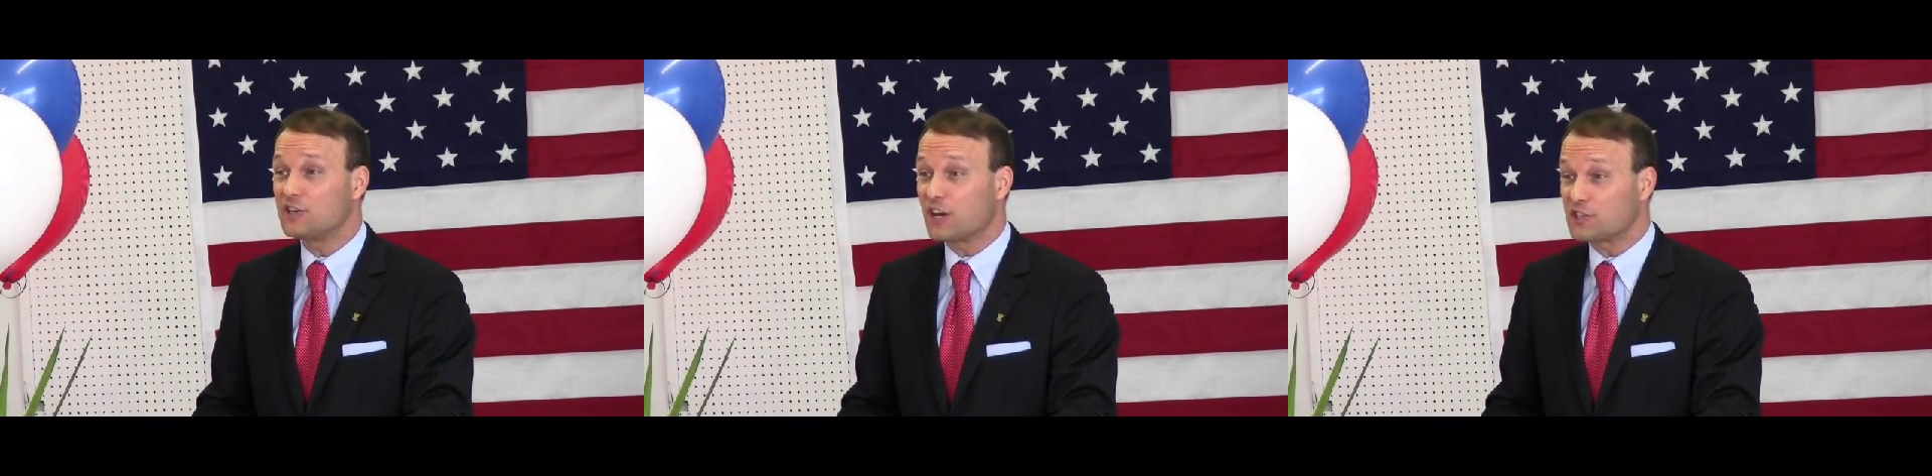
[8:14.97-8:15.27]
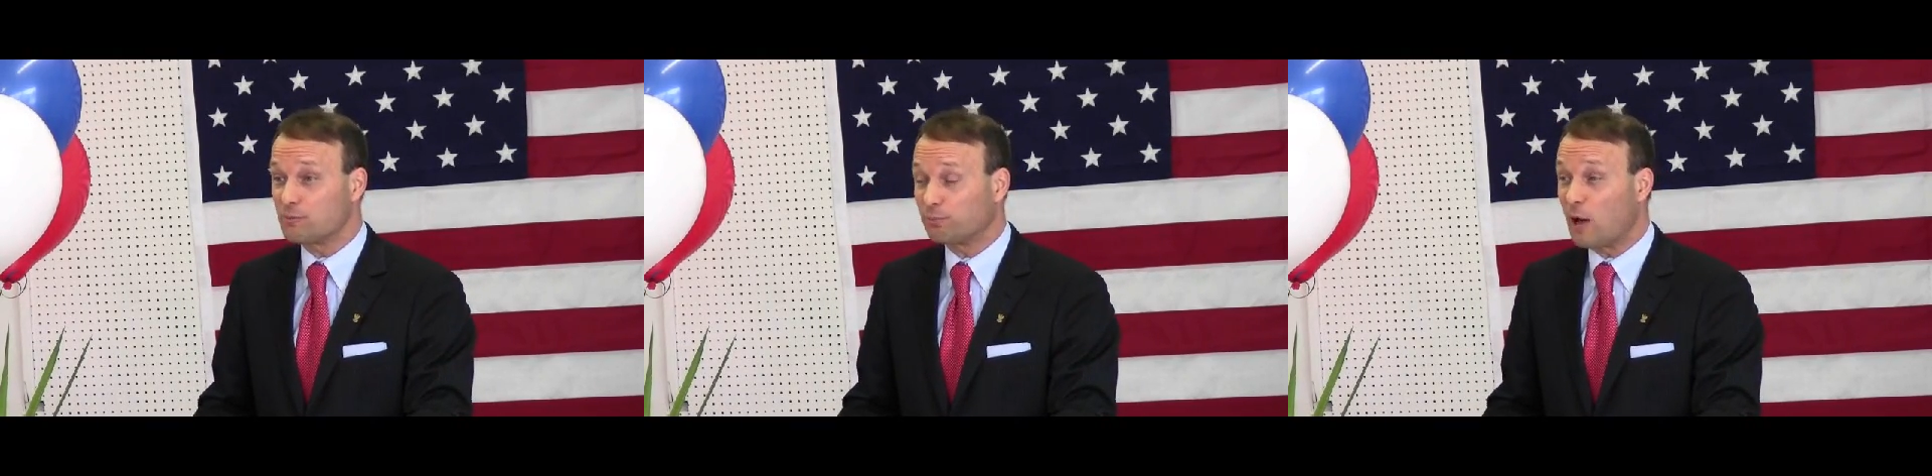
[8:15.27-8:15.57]

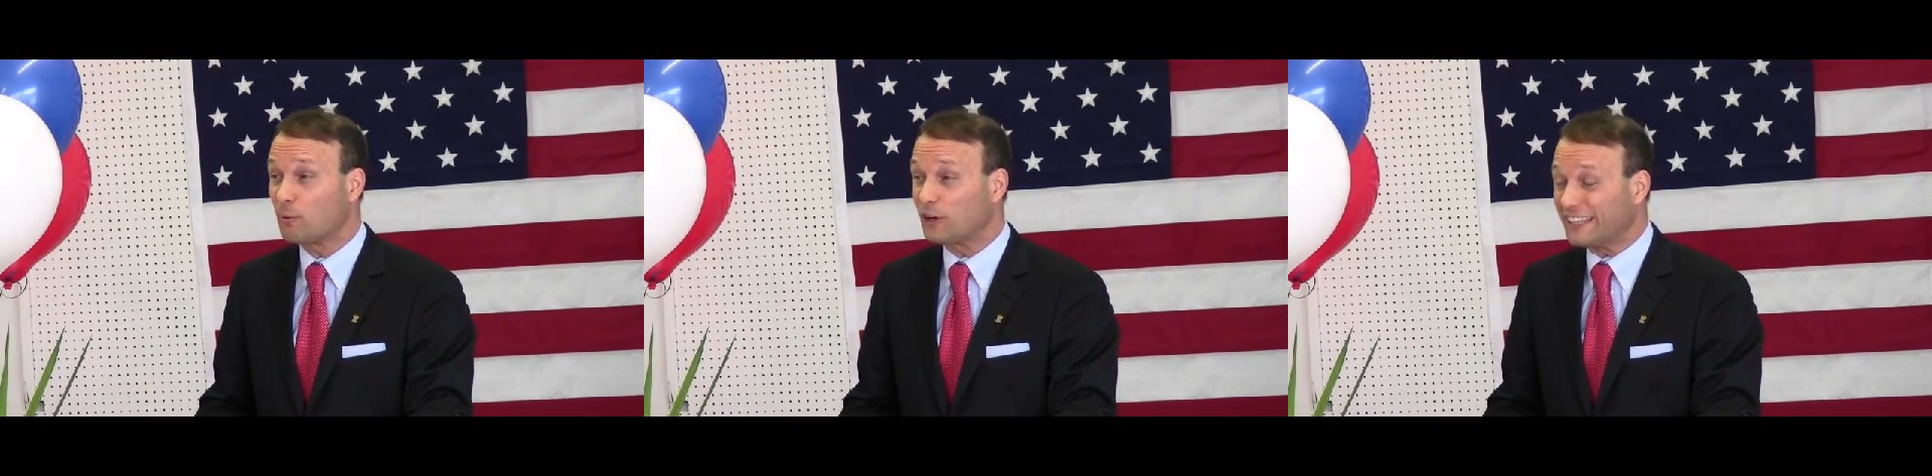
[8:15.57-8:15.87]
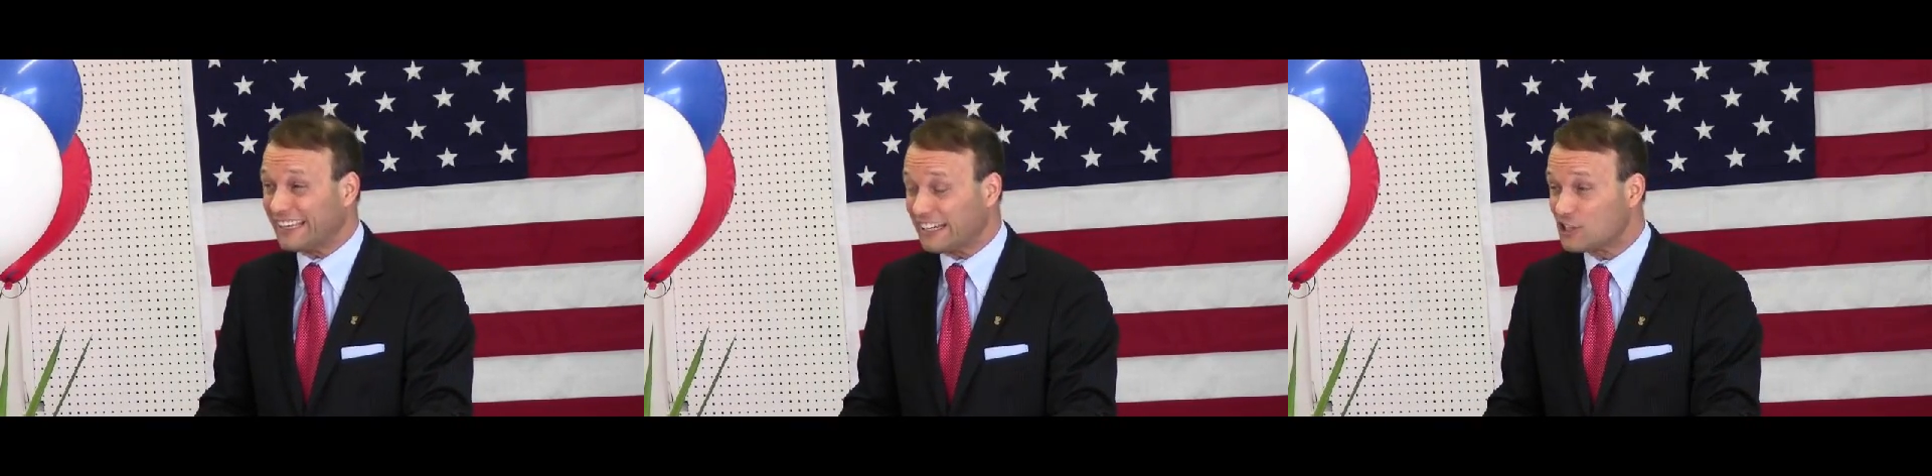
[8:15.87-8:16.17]
Jason Plummer
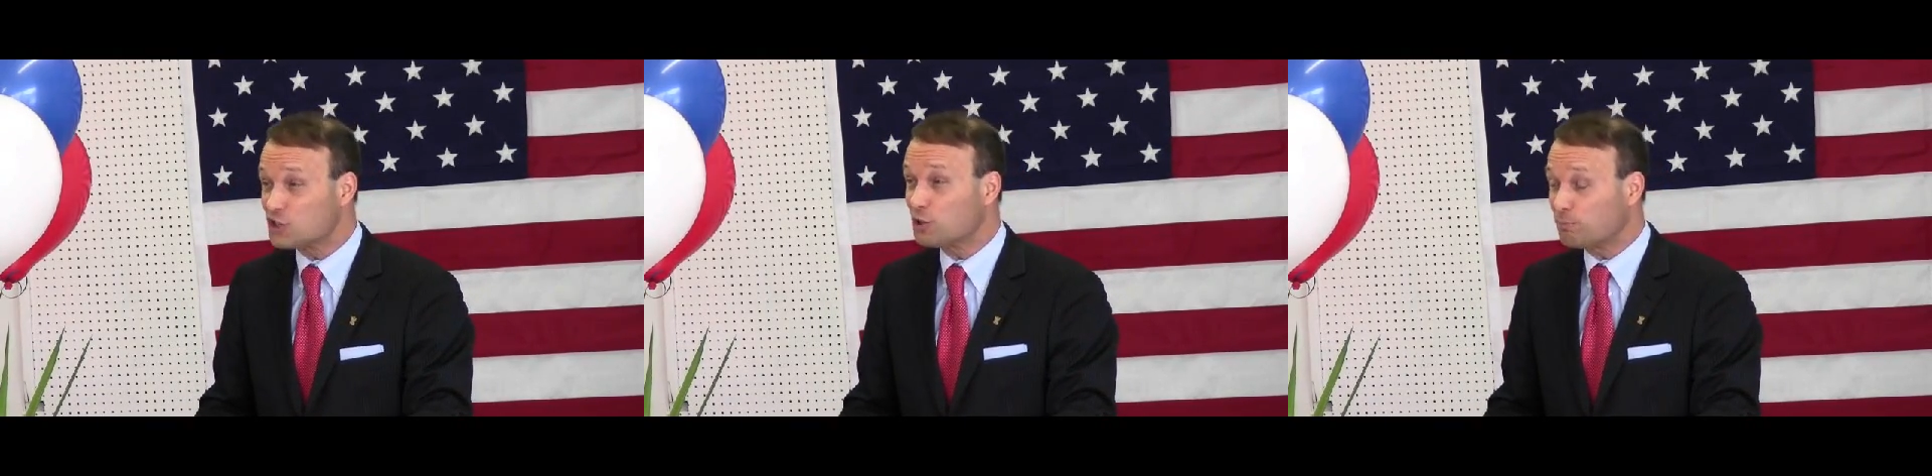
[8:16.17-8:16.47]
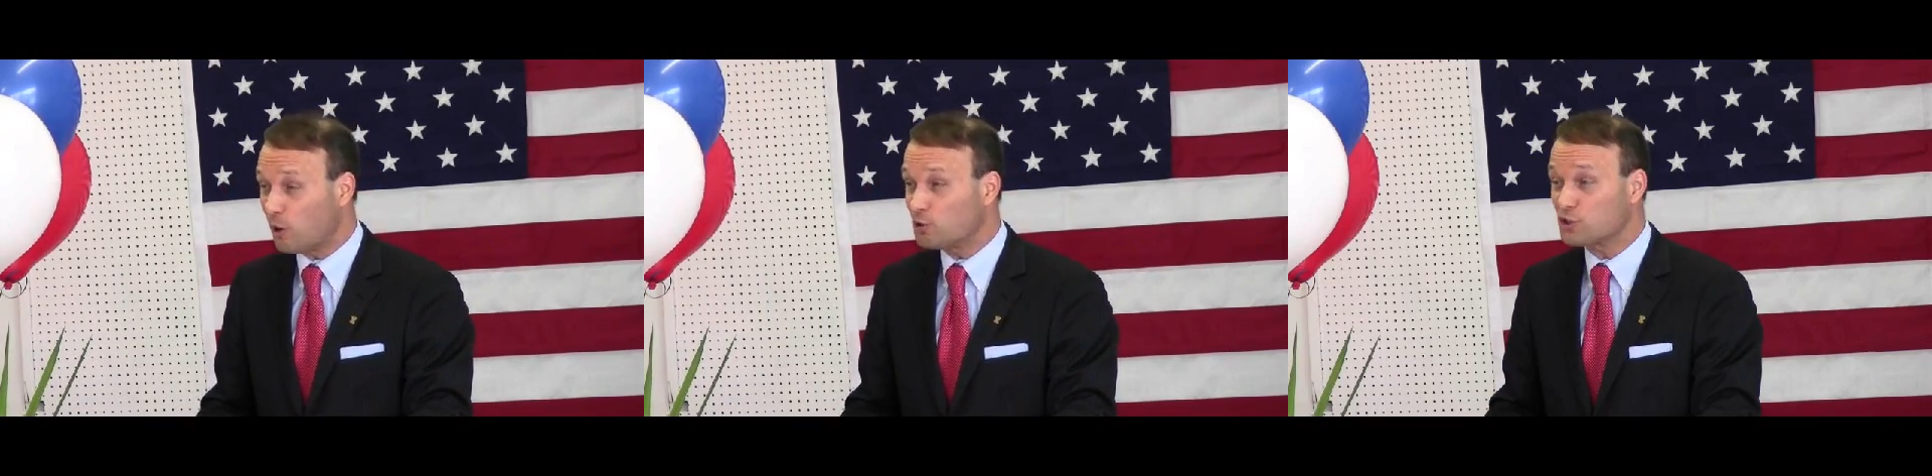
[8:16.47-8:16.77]
needs to
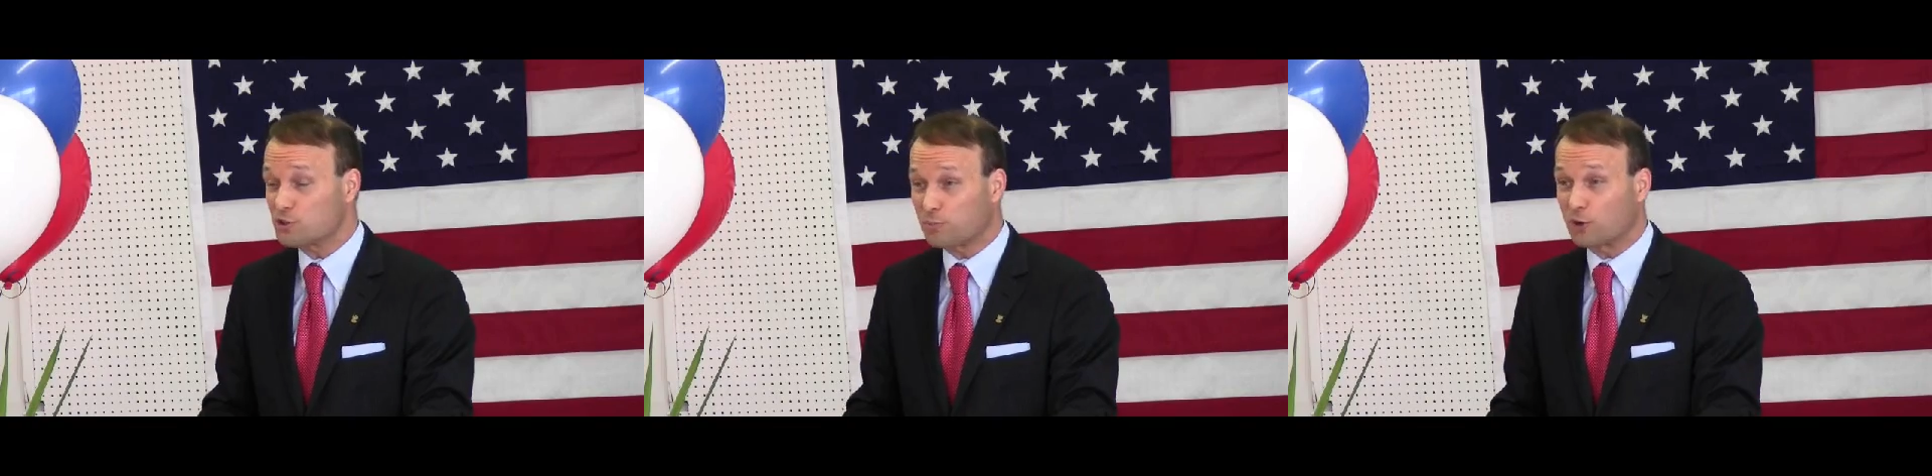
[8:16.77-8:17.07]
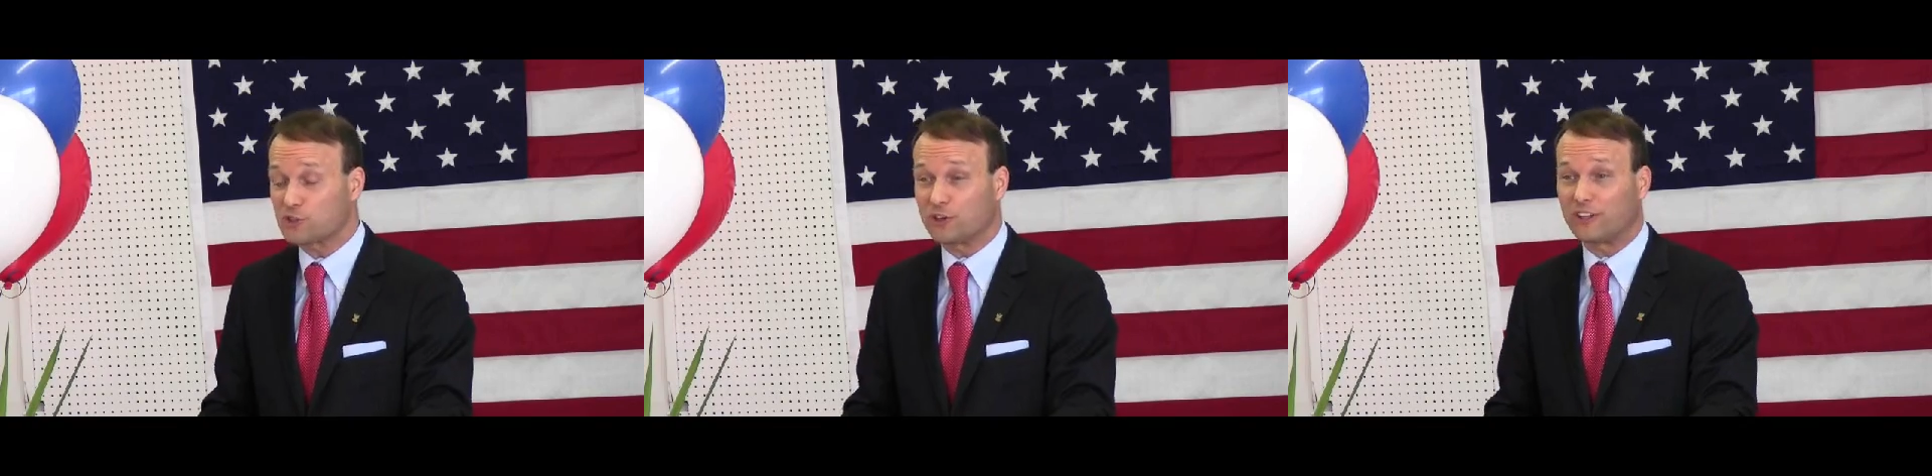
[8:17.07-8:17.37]
post his
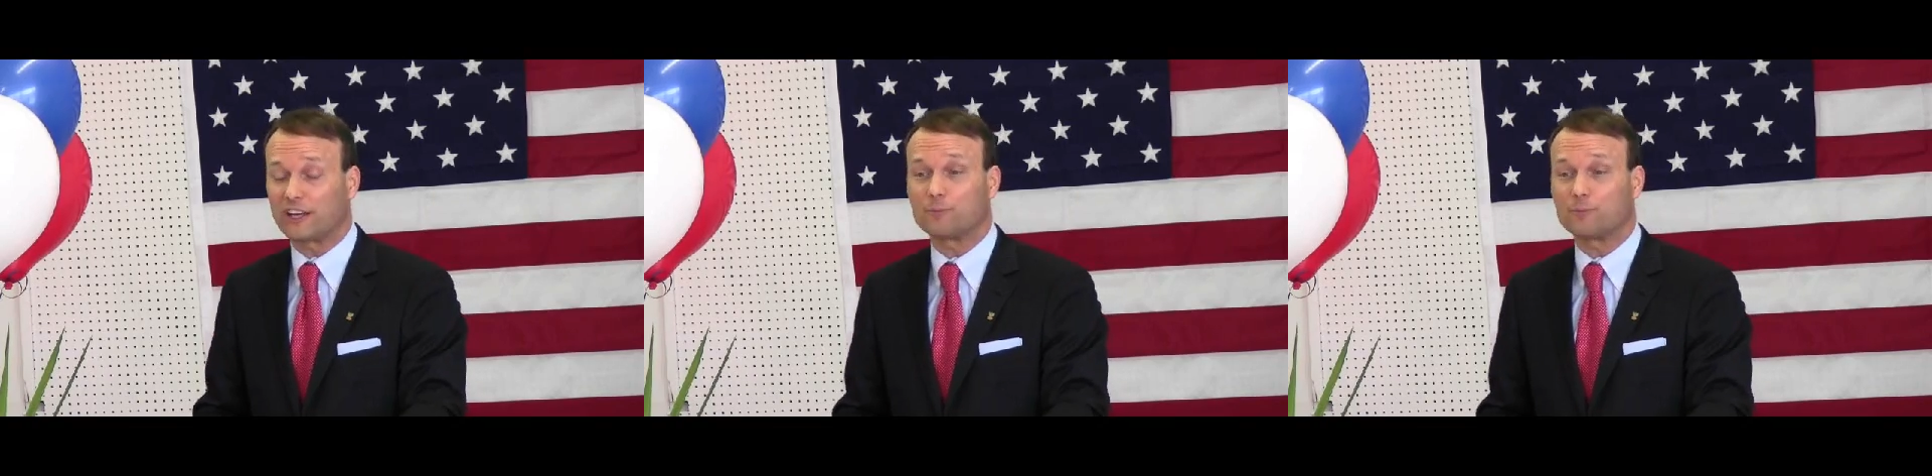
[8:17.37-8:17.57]
personal